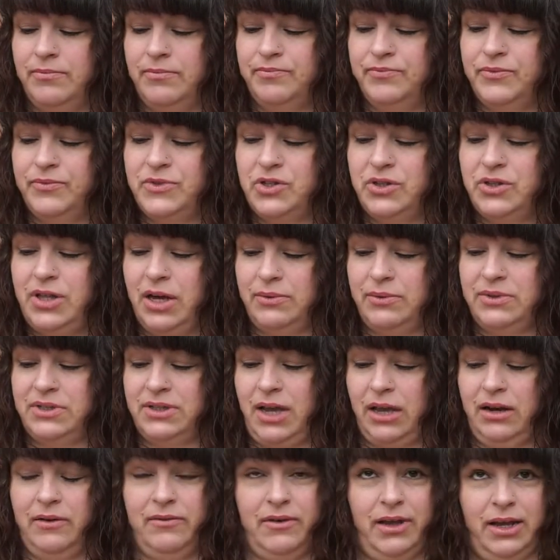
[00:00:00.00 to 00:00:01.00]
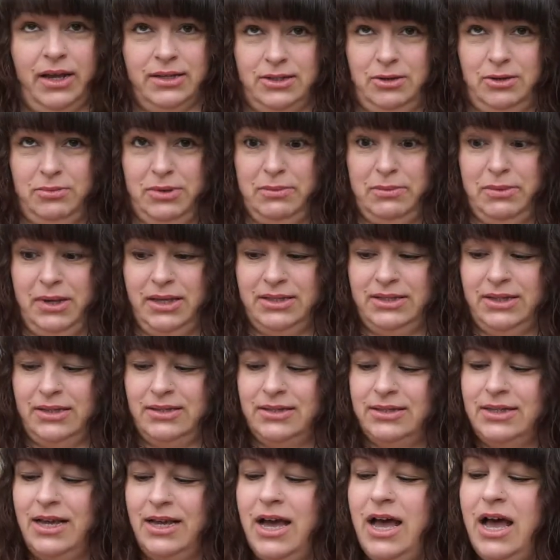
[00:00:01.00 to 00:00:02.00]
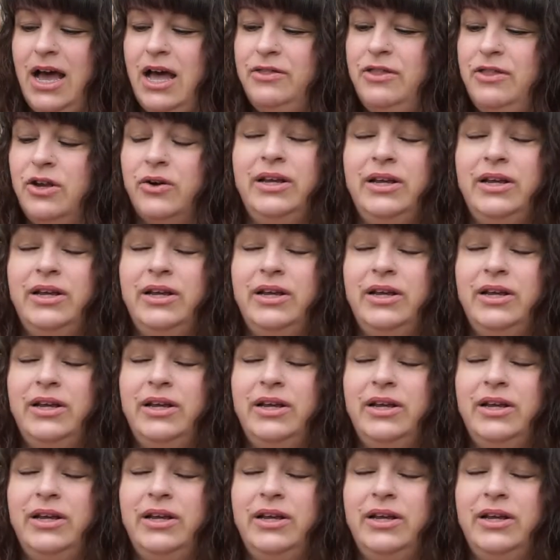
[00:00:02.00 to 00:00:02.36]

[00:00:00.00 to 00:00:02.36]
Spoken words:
So that was kind of nice. I hope that makes sense. There